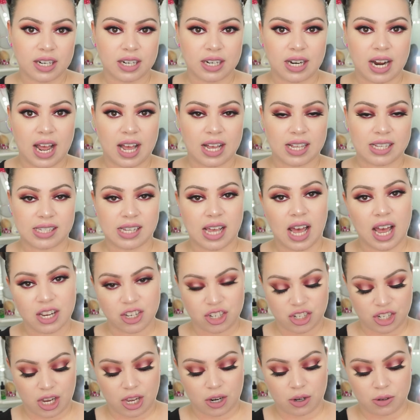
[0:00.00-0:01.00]
It has
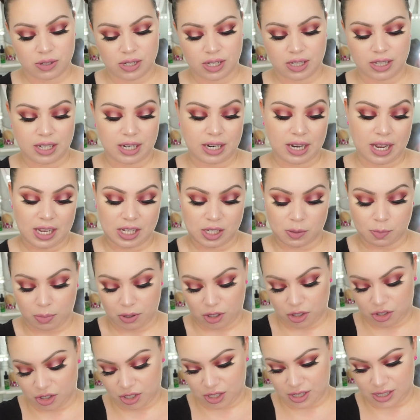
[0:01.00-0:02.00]
eyeshadows, and then it has
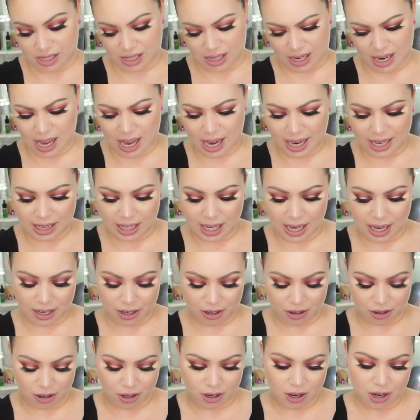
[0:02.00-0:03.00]
blushes and a
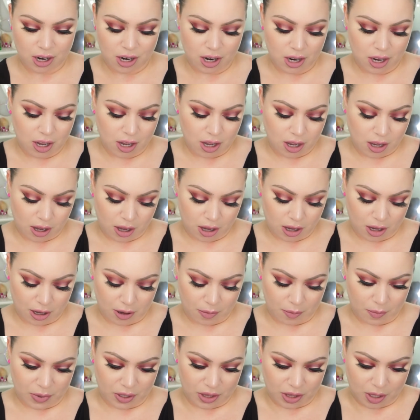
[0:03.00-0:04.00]
highlighter
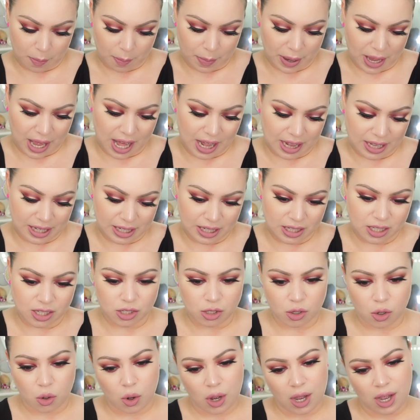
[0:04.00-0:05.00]
in the palette.
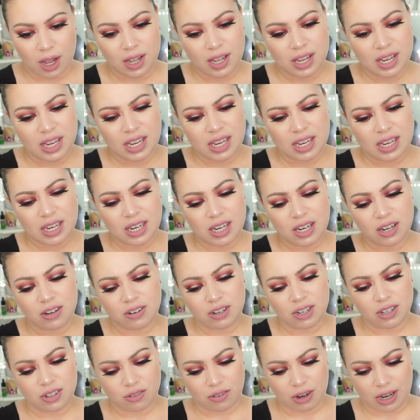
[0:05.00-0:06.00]
So here
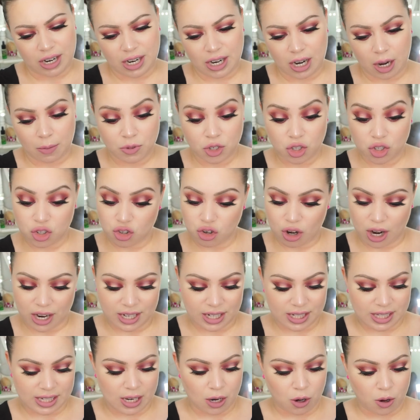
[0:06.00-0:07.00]
it is right here. I'm just trying
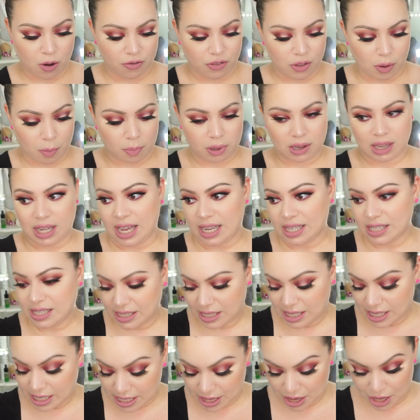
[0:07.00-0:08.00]
to take off the
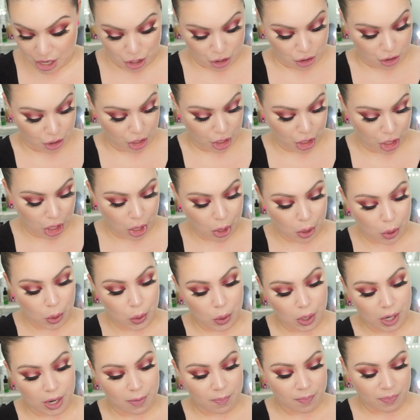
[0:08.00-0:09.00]
plastic. There you
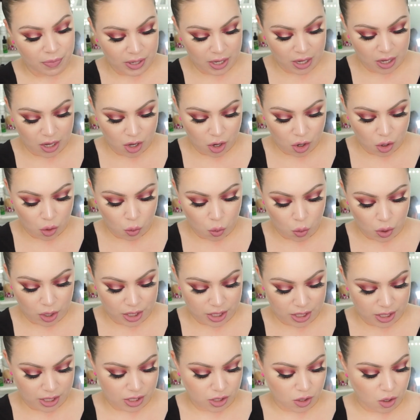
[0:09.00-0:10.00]
go.
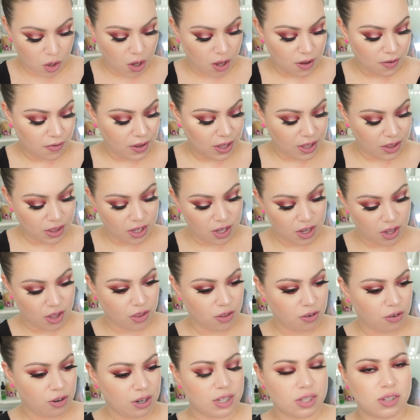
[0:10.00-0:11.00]
One is off and the
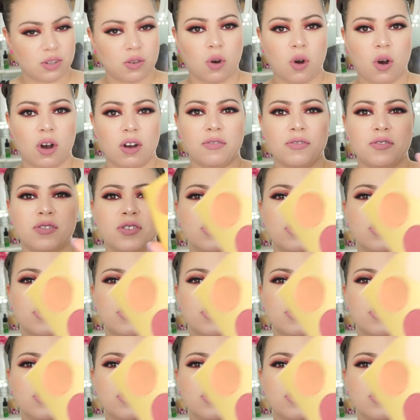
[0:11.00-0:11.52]
other is off.